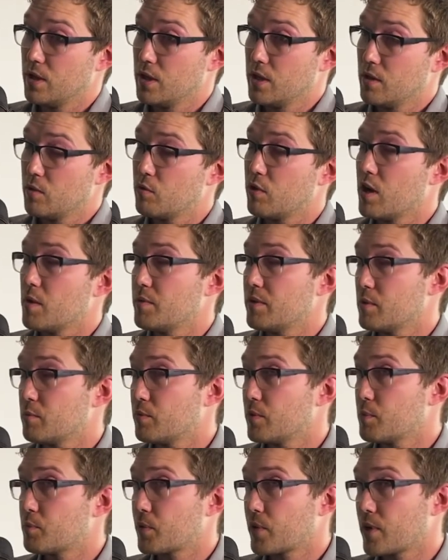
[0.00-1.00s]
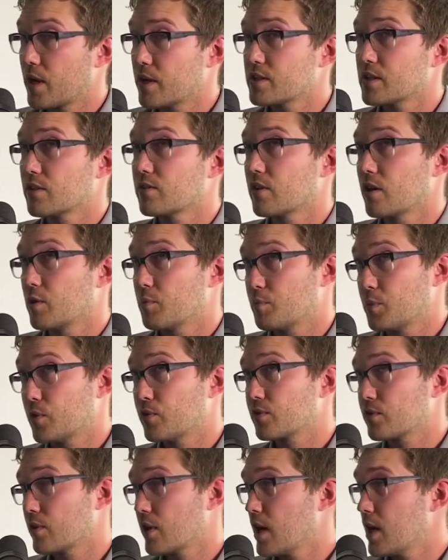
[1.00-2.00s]
well, I mean, the projects are
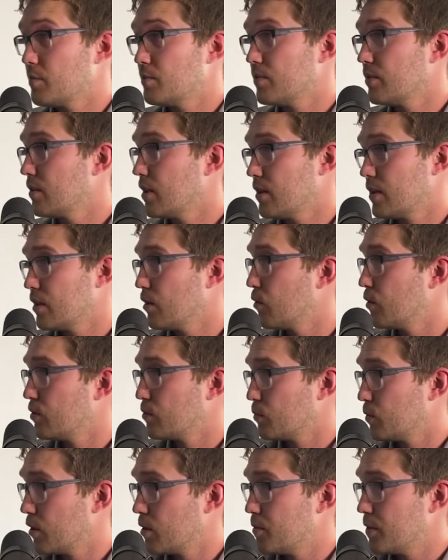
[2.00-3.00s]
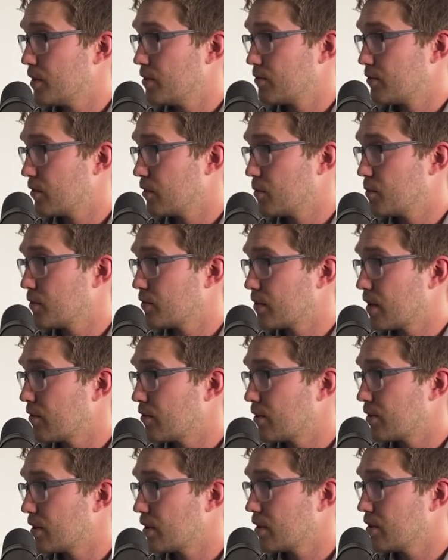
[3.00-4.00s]
prescribed, and they always will be for almost
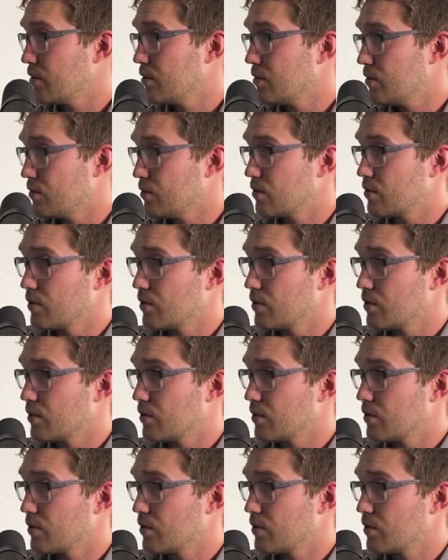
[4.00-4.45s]
everything that you do.